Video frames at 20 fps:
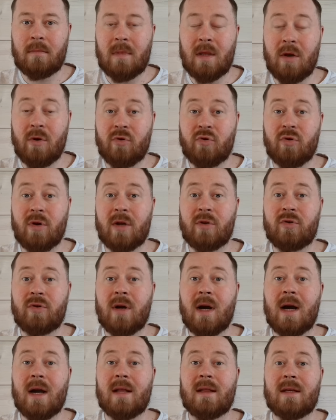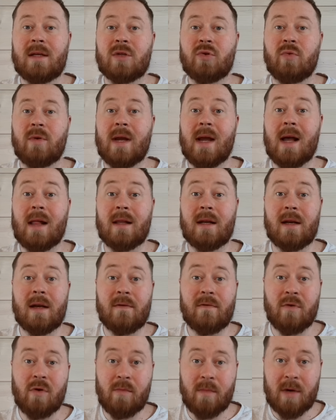They're trying to hide this reality
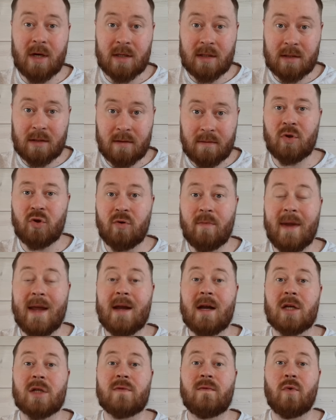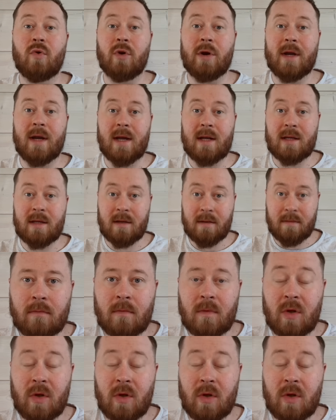from us, to make us forget.